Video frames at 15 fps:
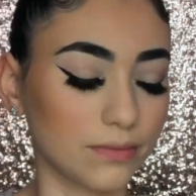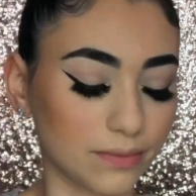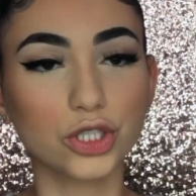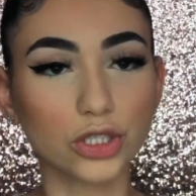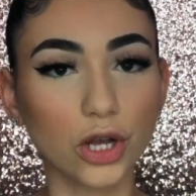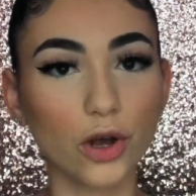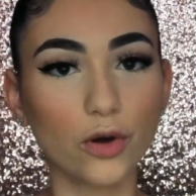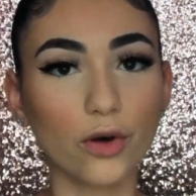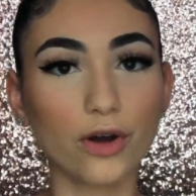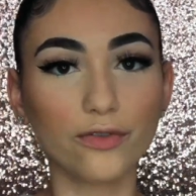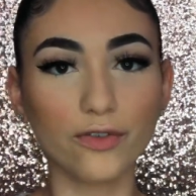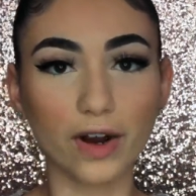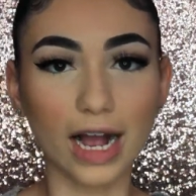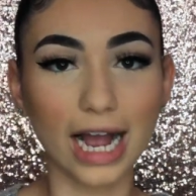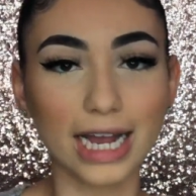So
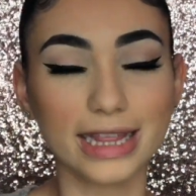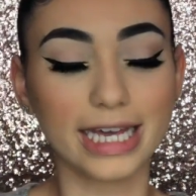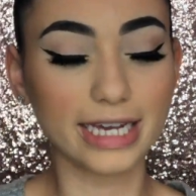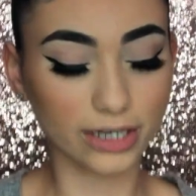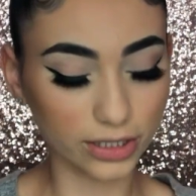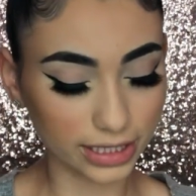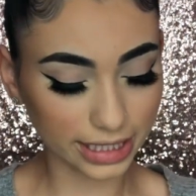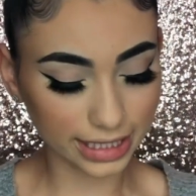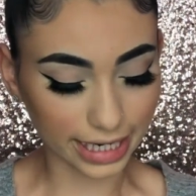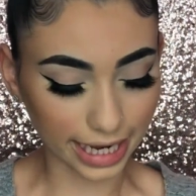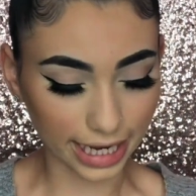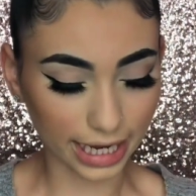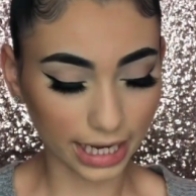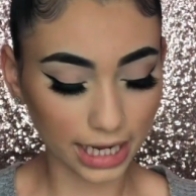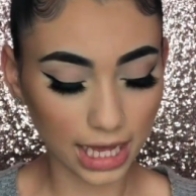for highlighter
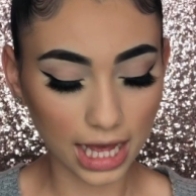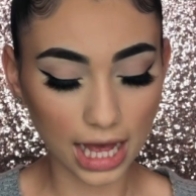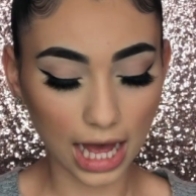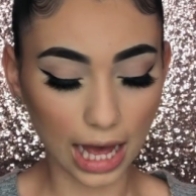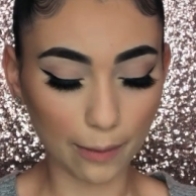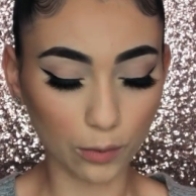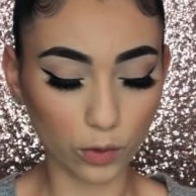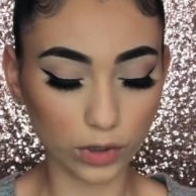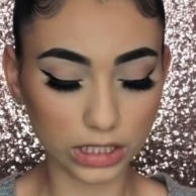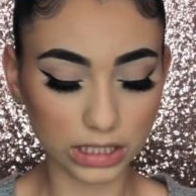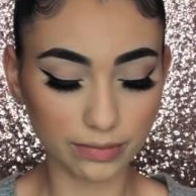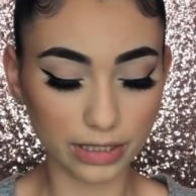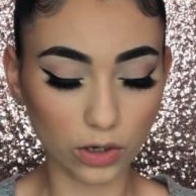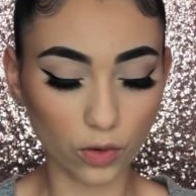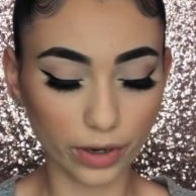today, I'm going
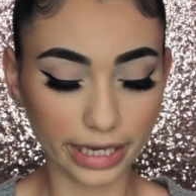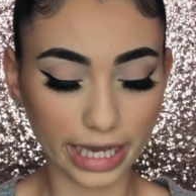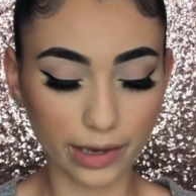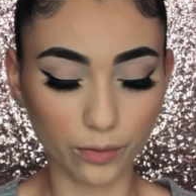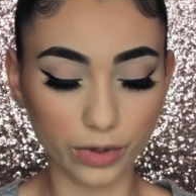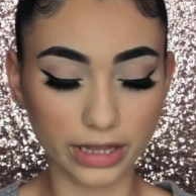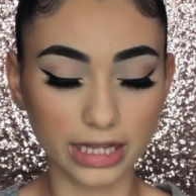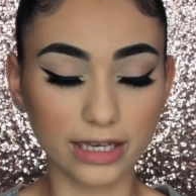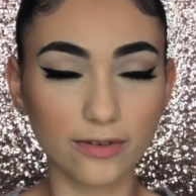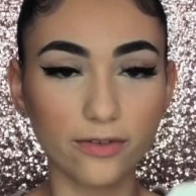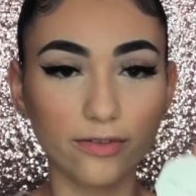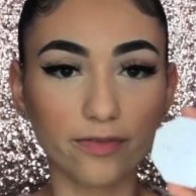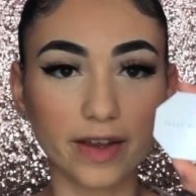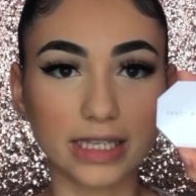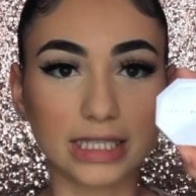to be going in with the
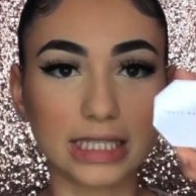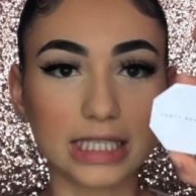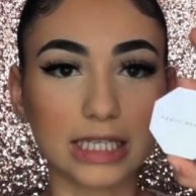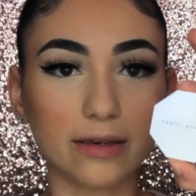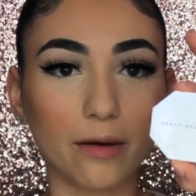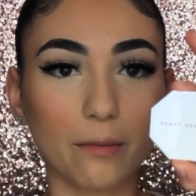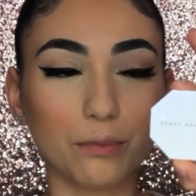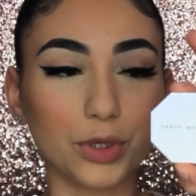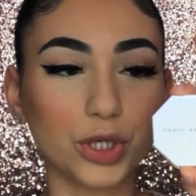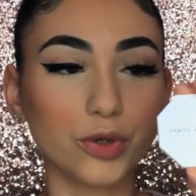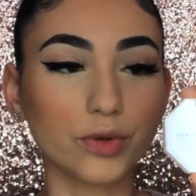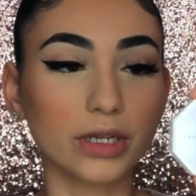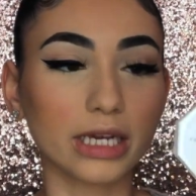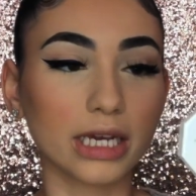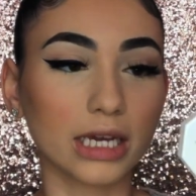Fenty
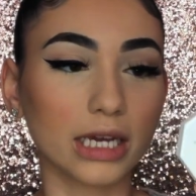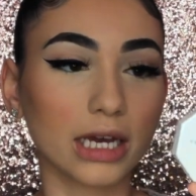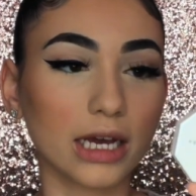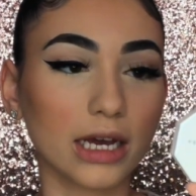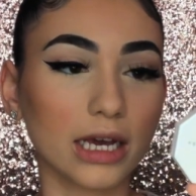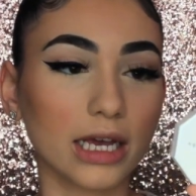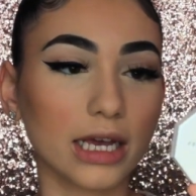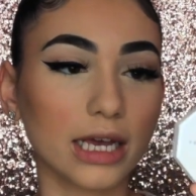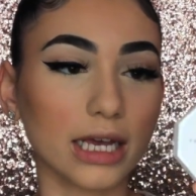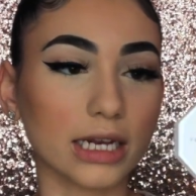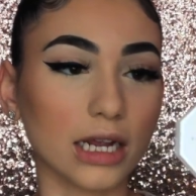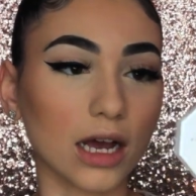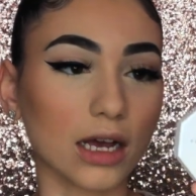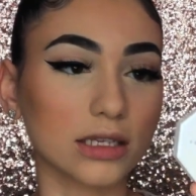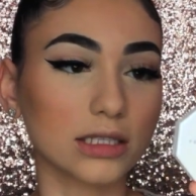Beauty in
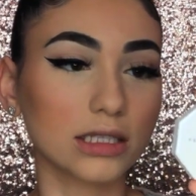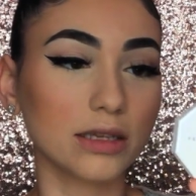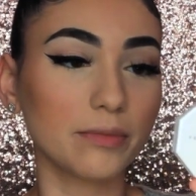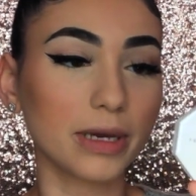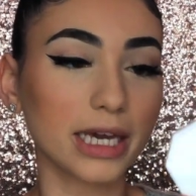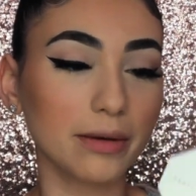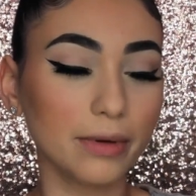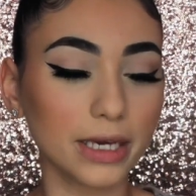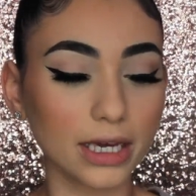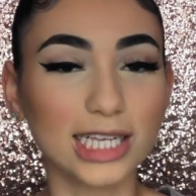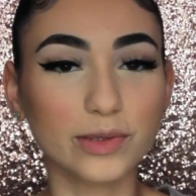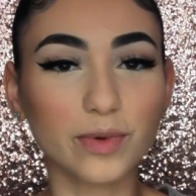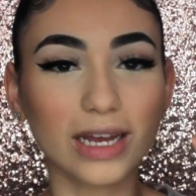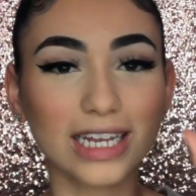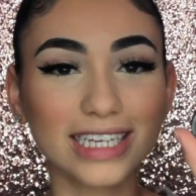Hustler Baby,
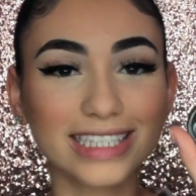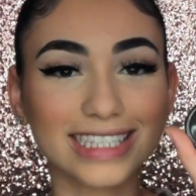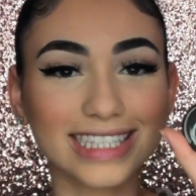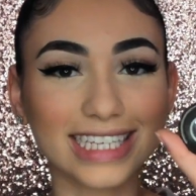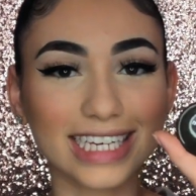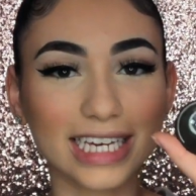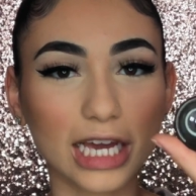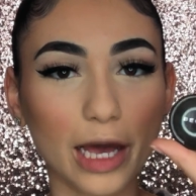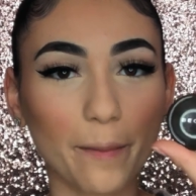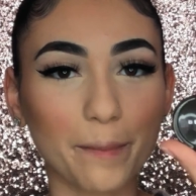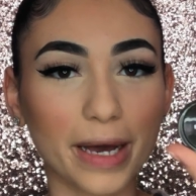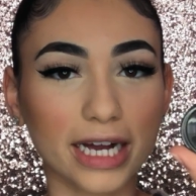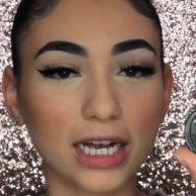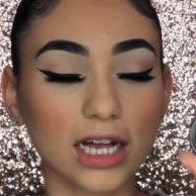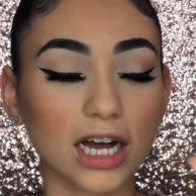as well as the
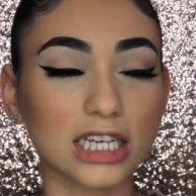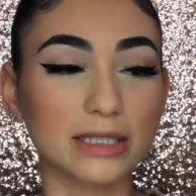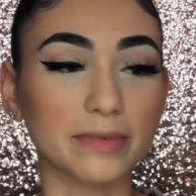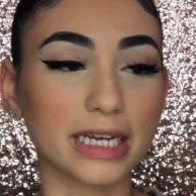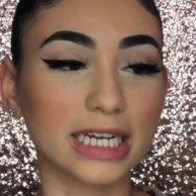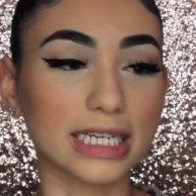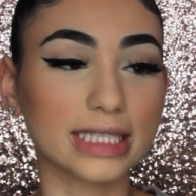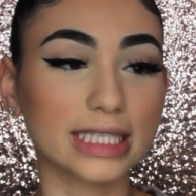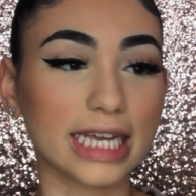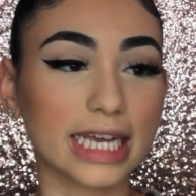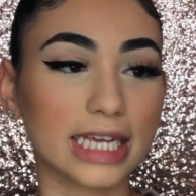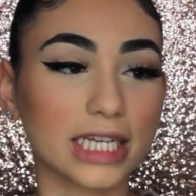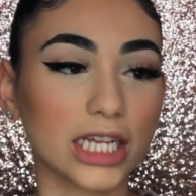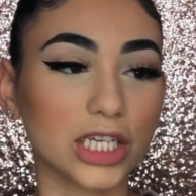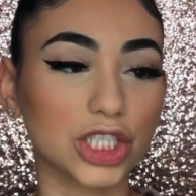Becca Cosmetics
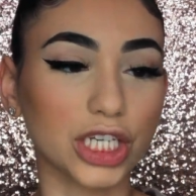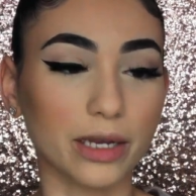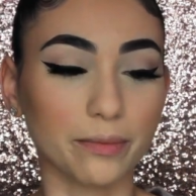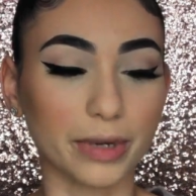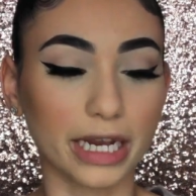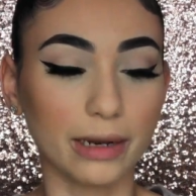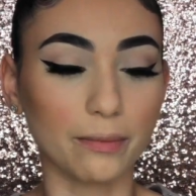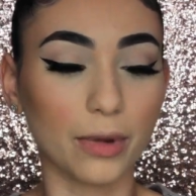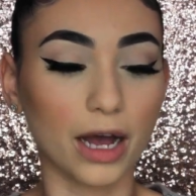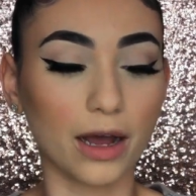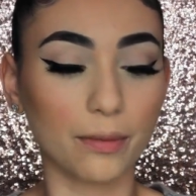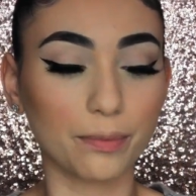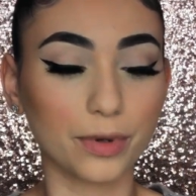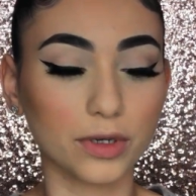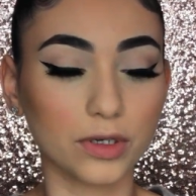in Champagne Pop,